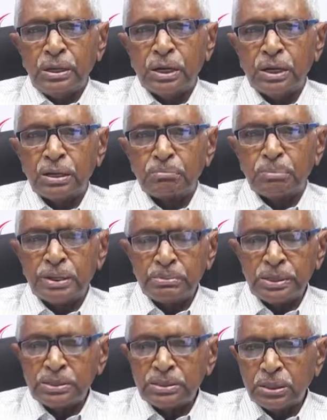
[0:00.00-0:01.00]
And, but
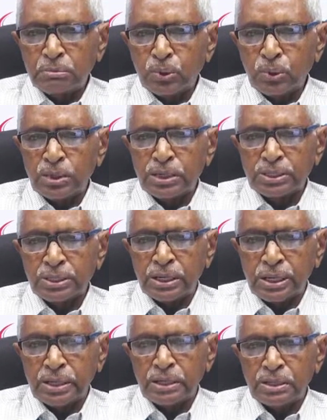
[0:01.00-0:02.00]
even the more
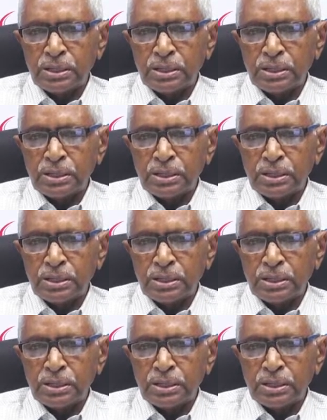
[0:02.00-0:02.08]
recently,